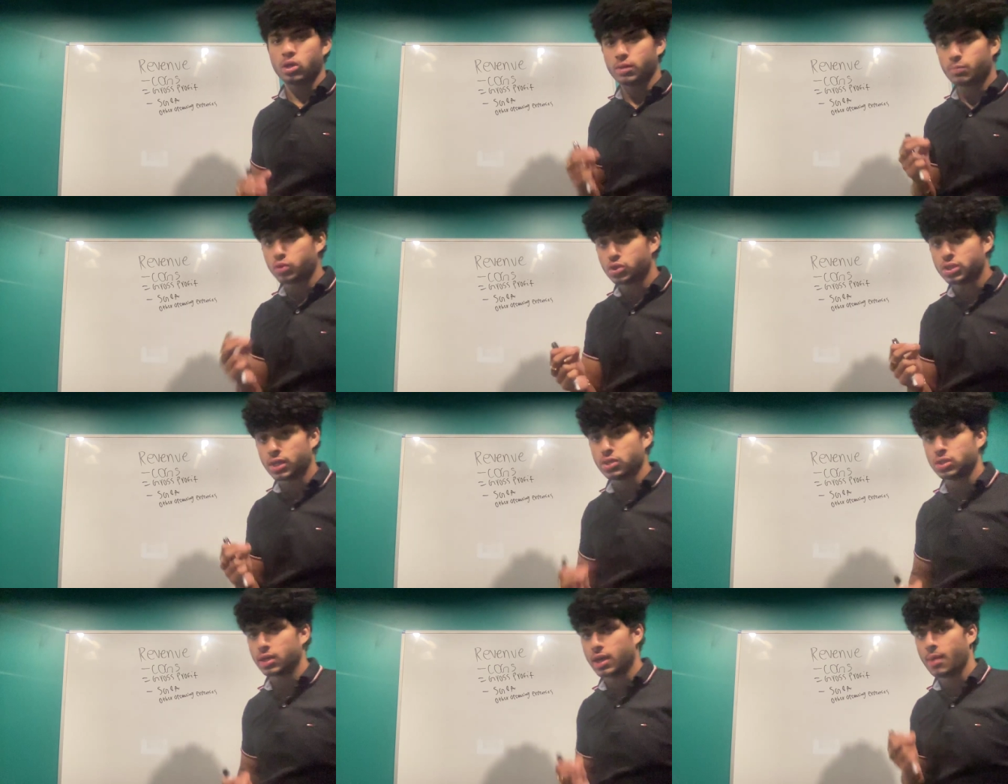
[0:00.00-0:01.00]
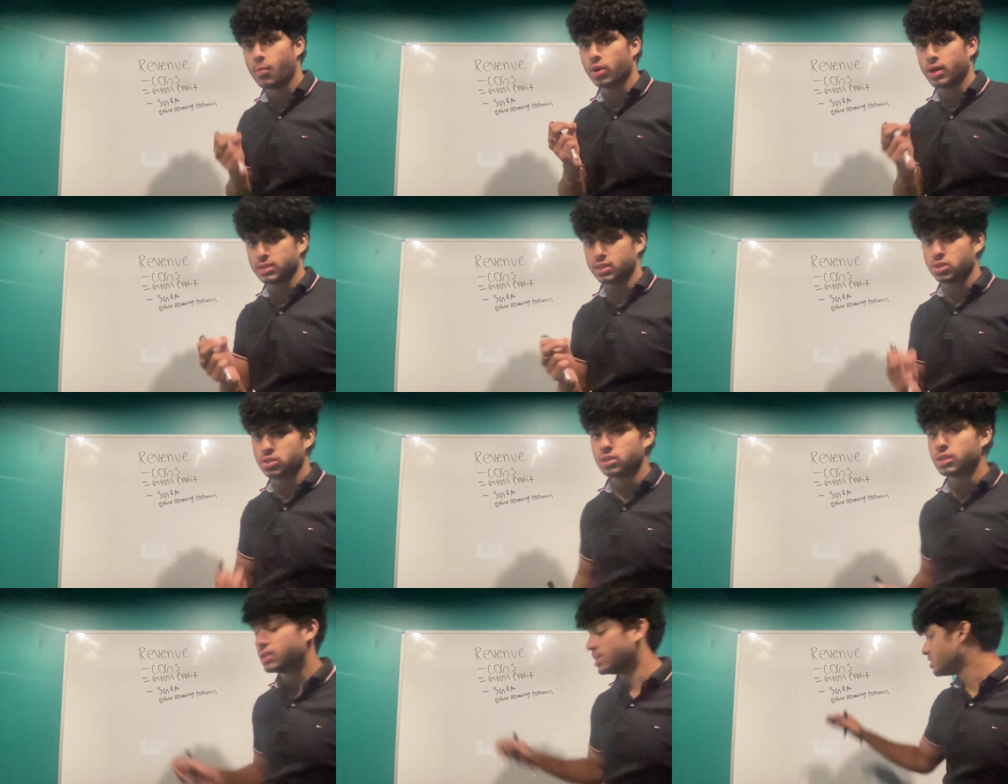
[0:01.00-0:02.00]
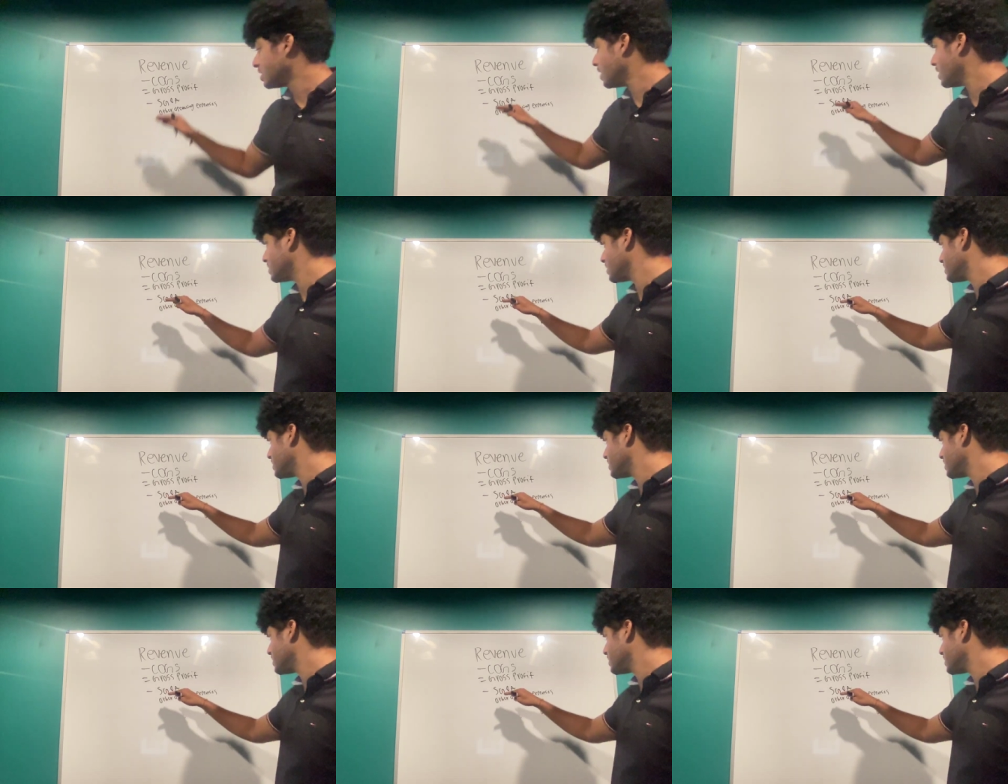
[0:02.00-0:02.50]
depreciation and amortization listed as a